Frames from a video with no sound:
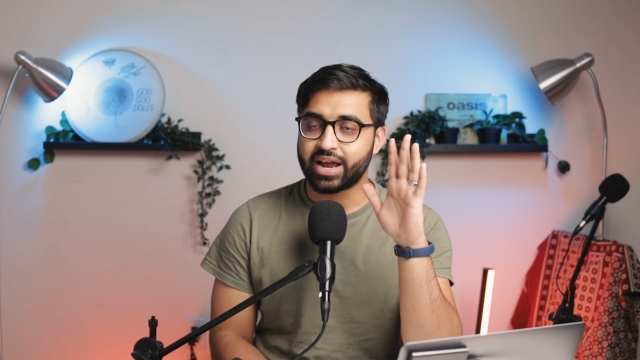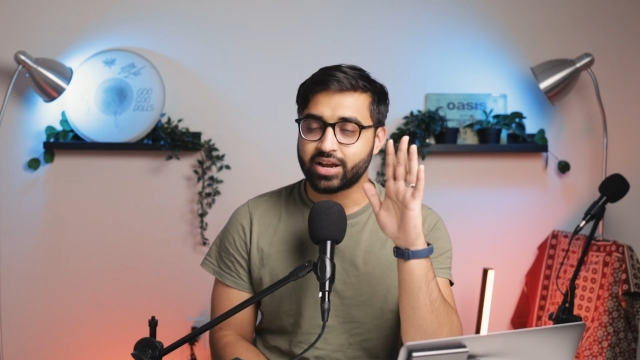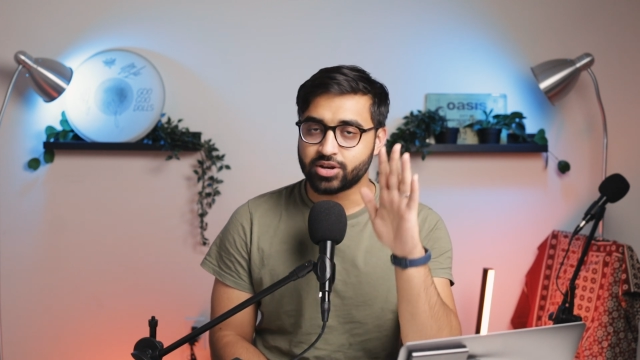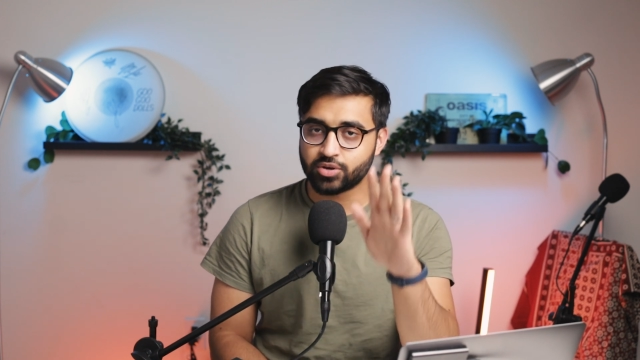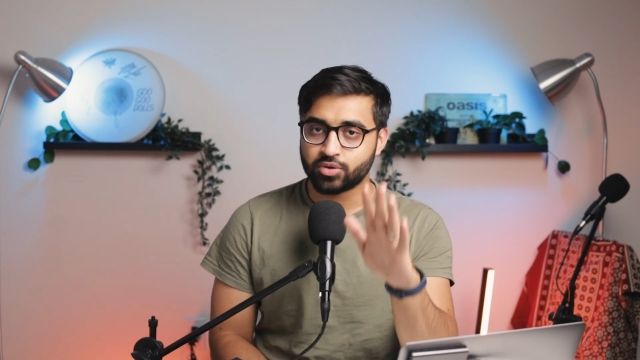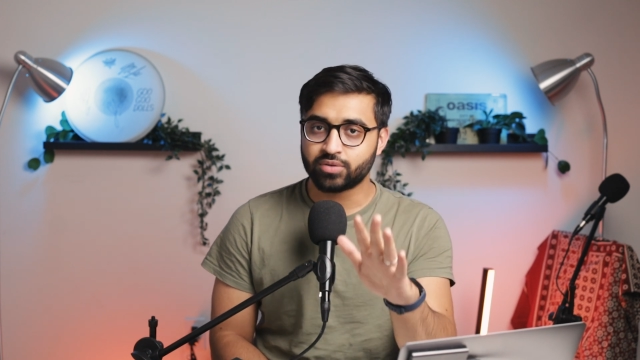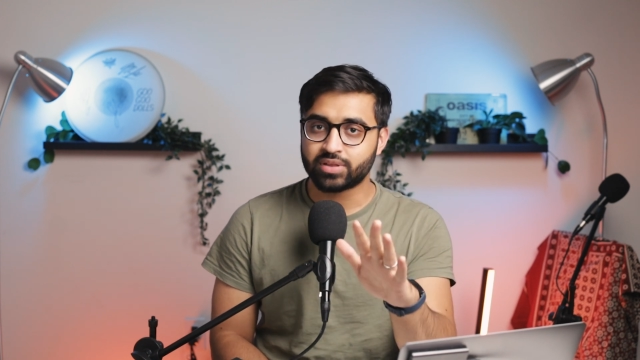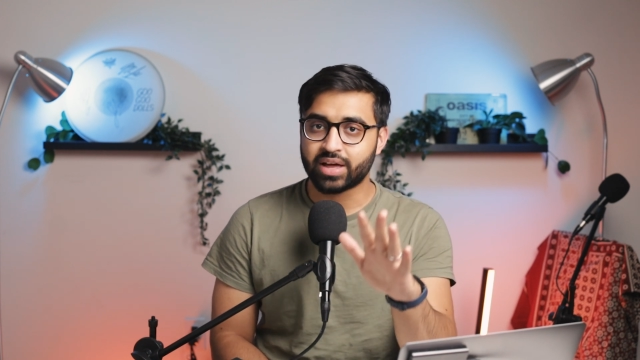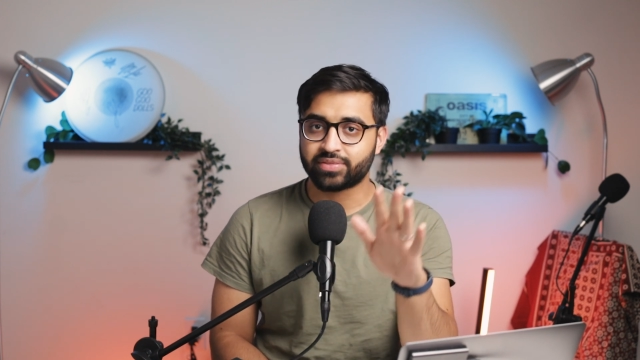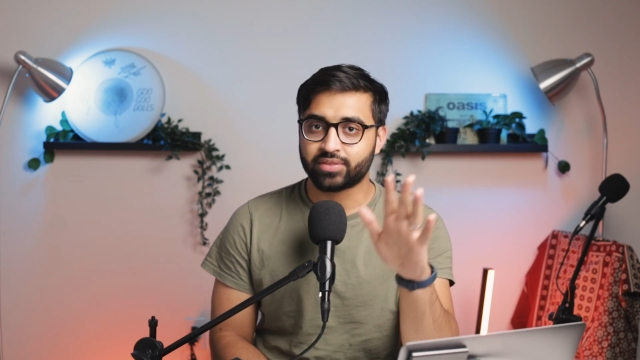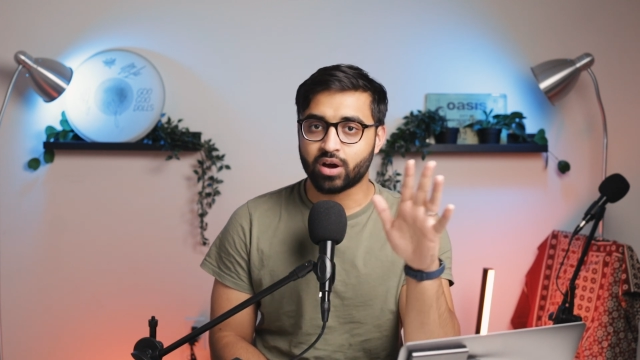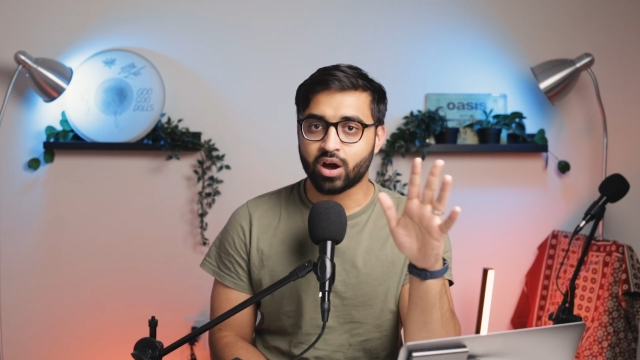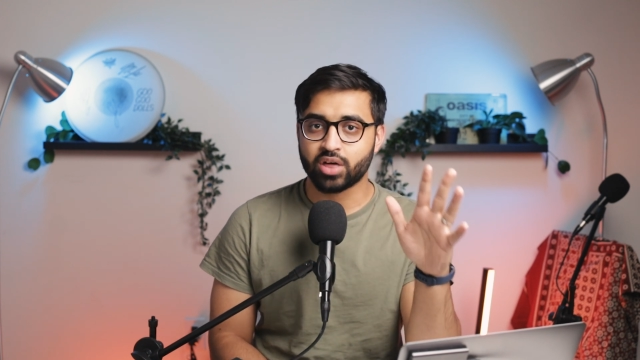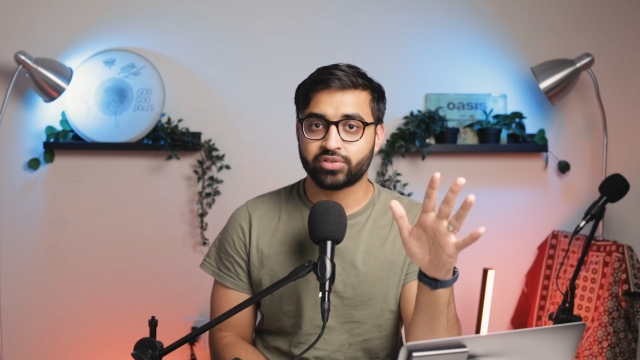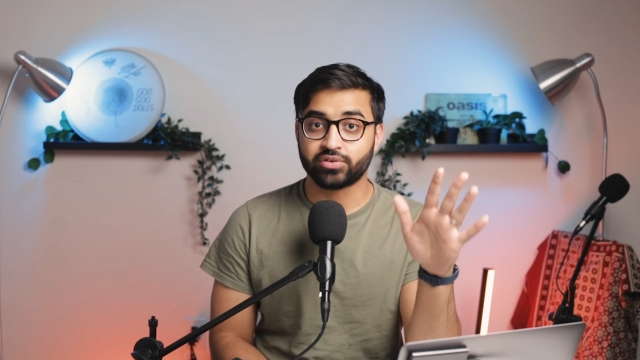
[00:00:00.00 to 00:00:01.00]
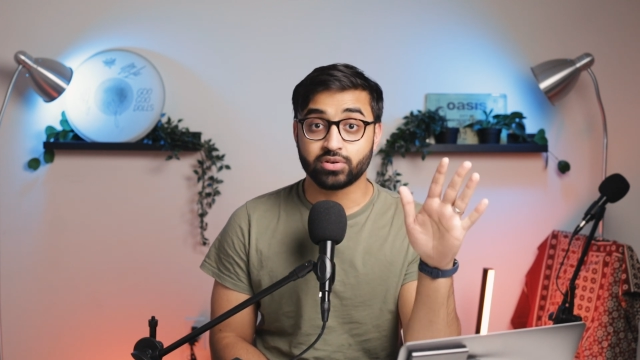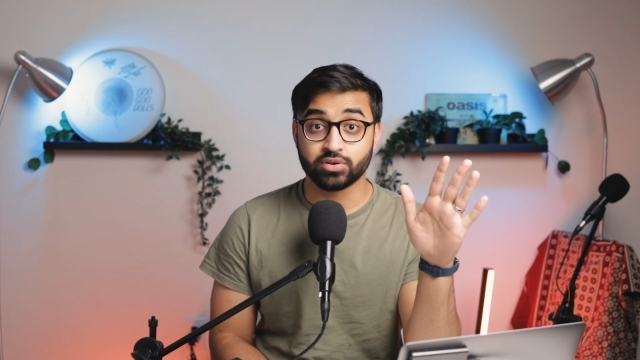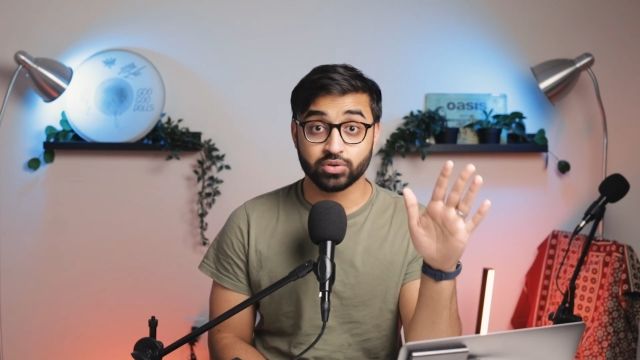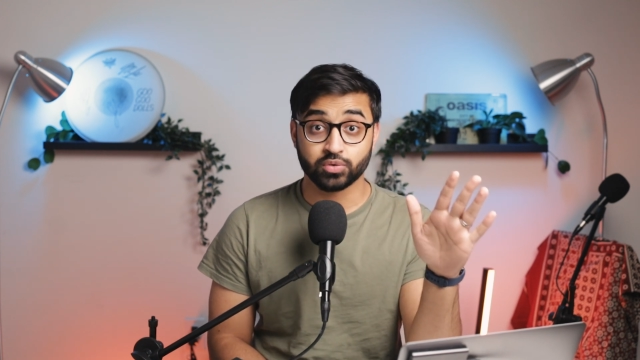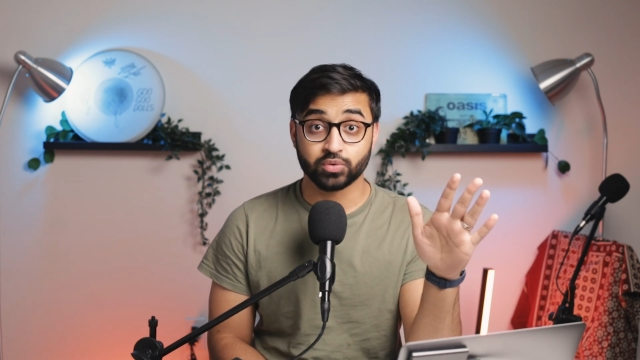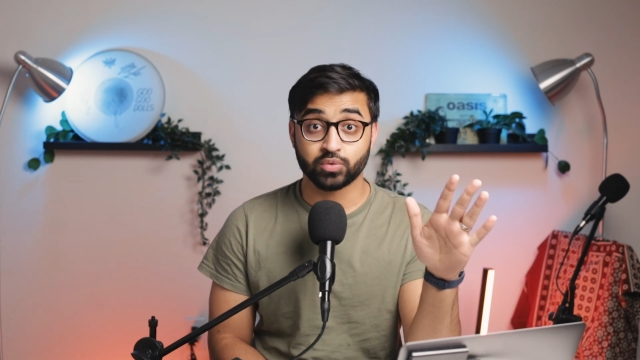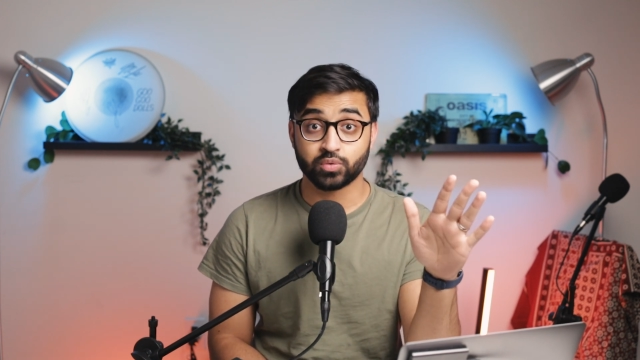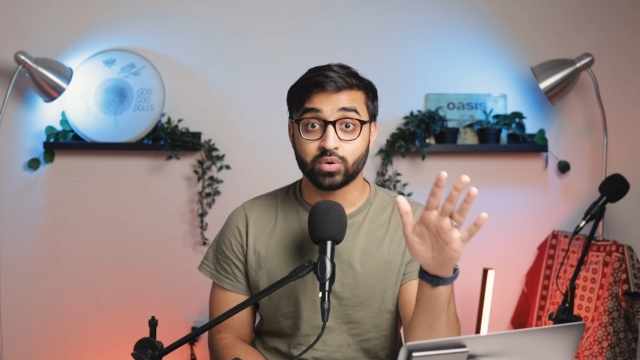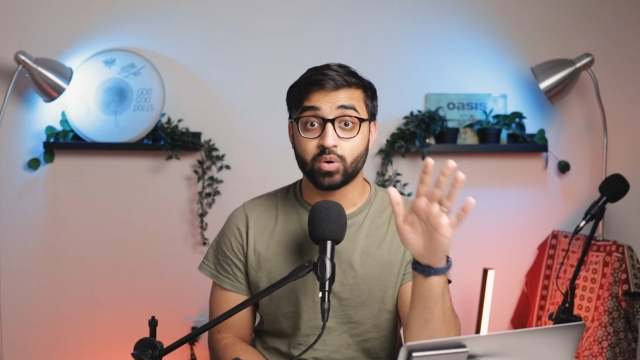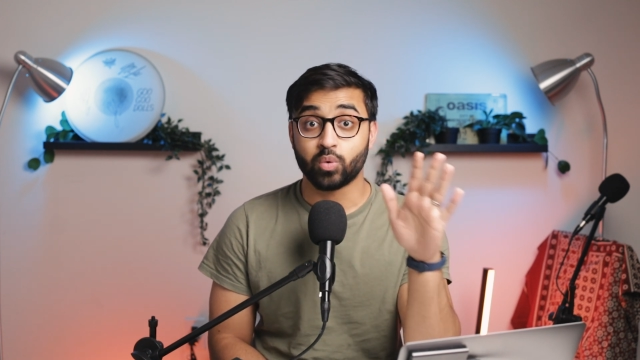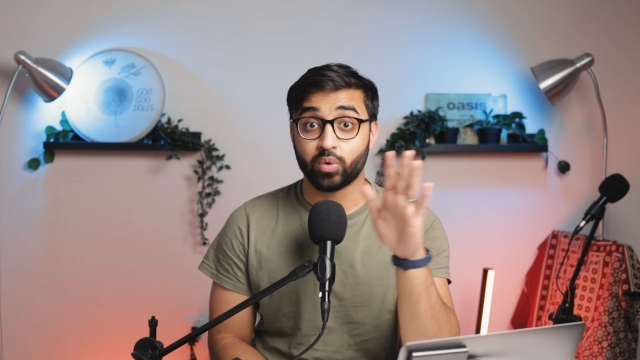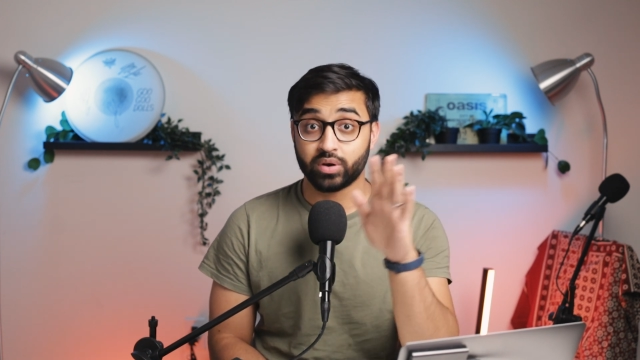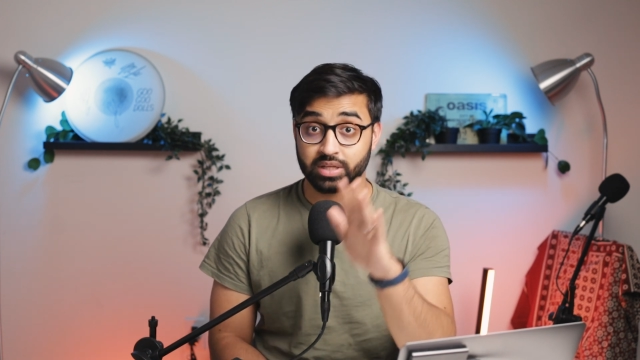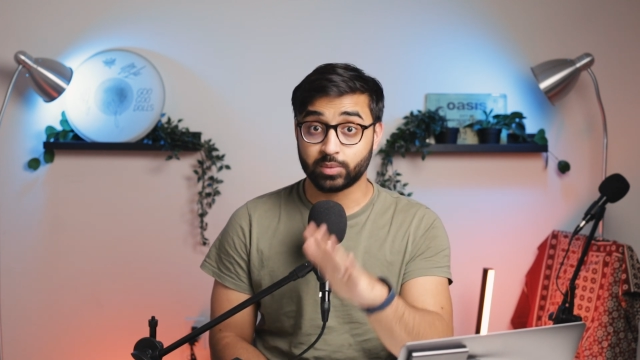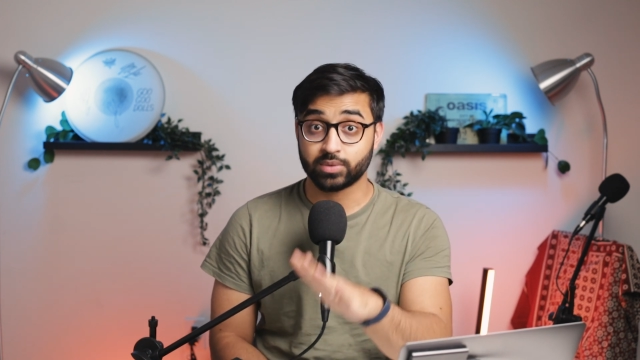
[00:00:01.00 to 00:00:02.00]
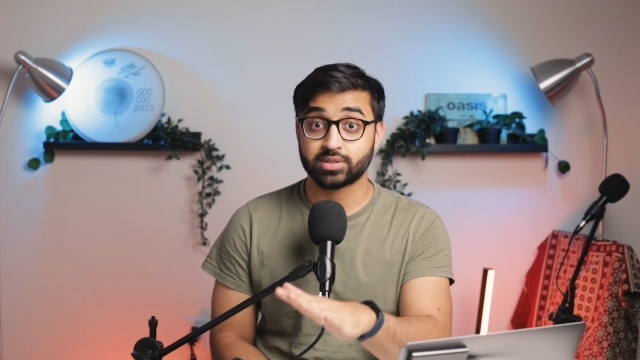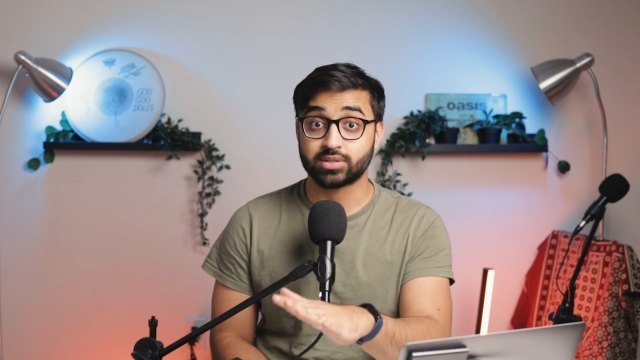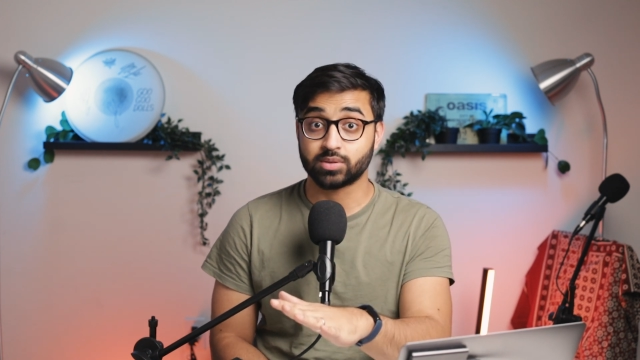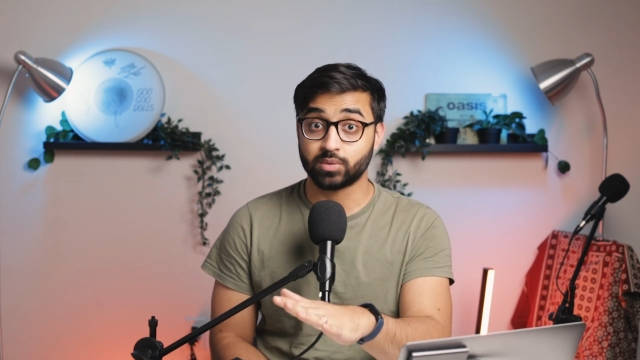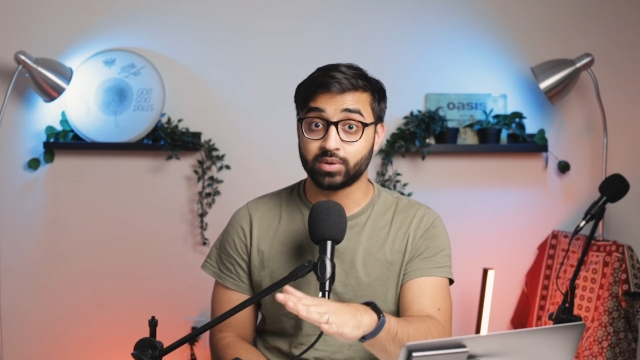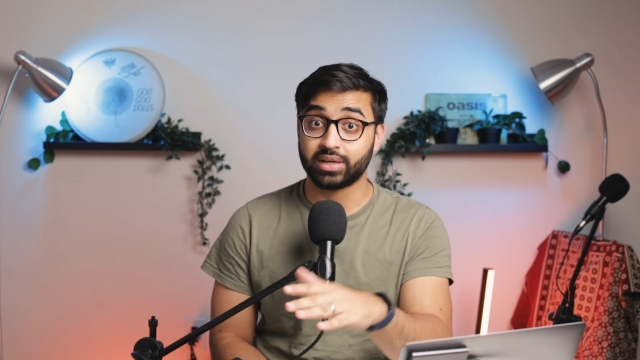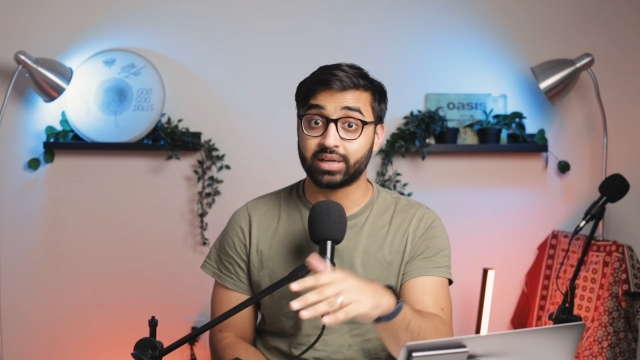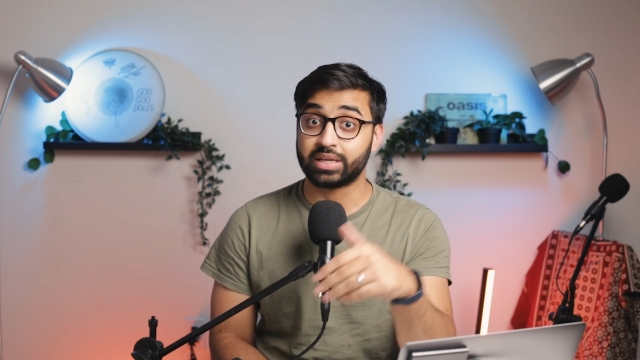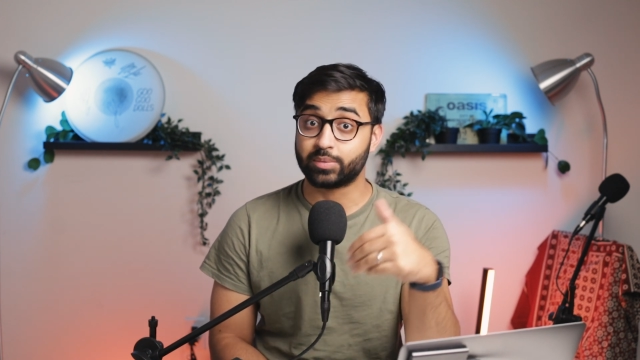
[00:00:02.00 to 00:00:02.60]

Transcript: I knew that the author knew what he was doing,